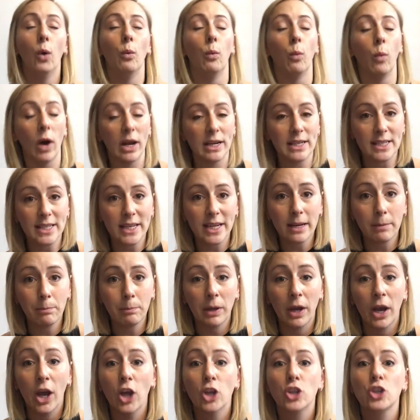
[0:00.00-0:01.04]
One
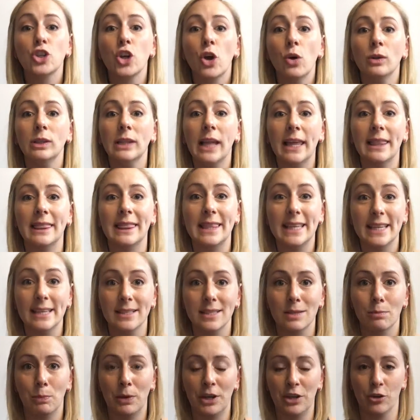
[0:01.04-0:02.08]
tip, don't let
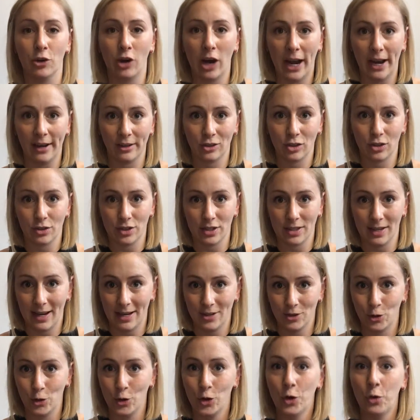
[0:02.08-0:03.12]
this be your
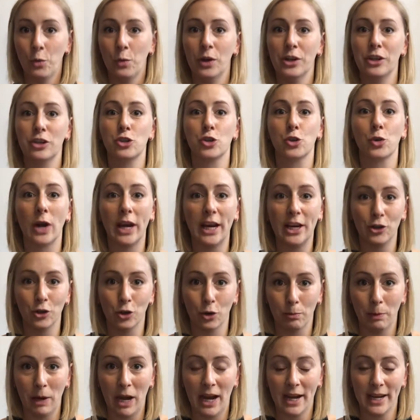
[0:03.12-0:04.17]
exercise. You don't want to train
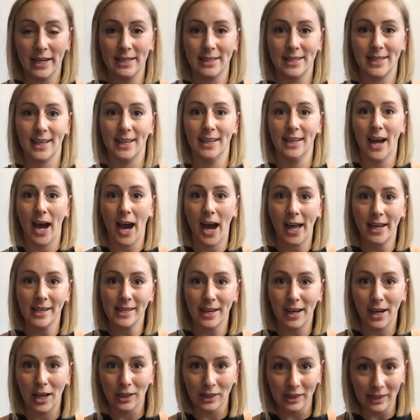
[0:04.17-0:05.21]
your body to not
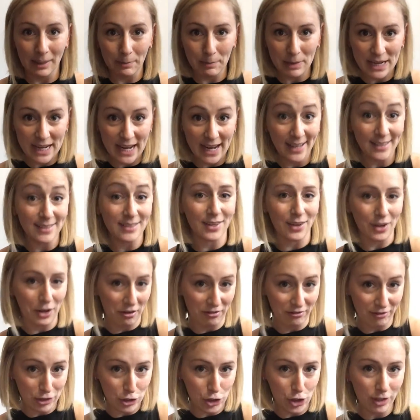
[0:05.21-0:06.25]
eliminate
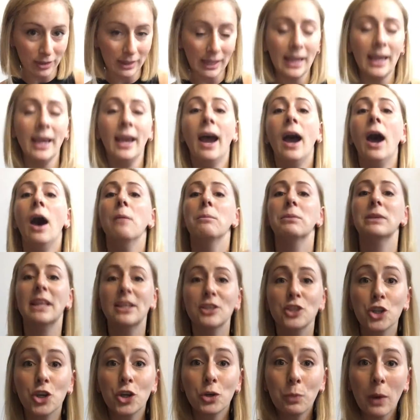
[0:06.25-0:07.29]
efficiently, but
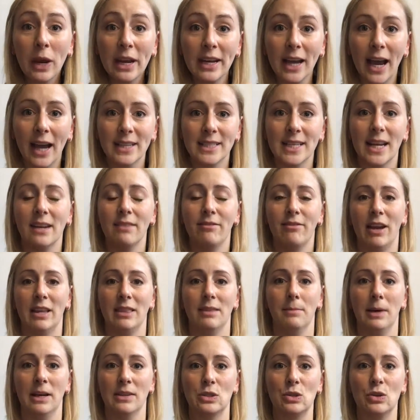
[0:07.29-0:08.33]
that's a good way to identify
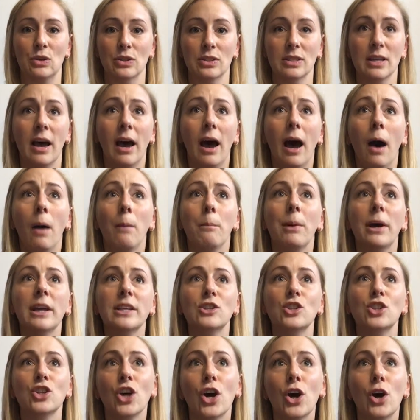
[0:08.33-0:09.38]
the muscles.
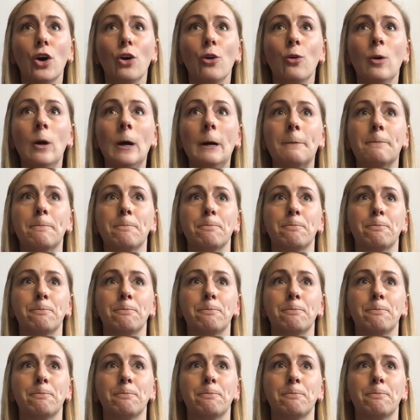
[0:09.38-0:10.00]
But so,